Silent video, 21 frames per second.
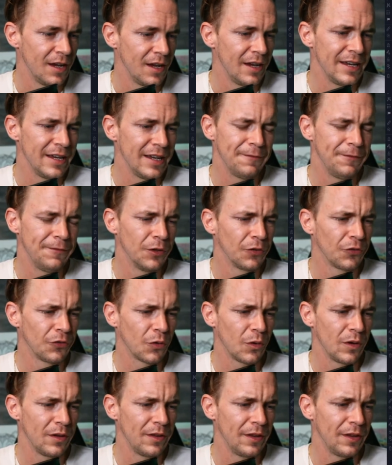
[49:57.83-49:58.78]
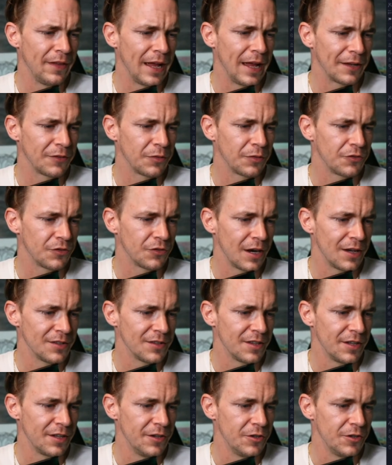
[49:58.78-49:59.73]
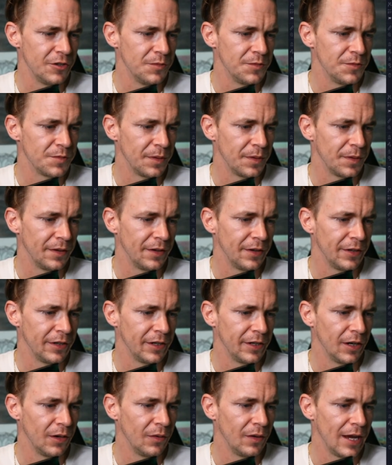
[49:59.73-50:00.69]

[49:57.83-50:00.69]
Yeah, I feel sorry that that's what draws in the noobs, but there you go.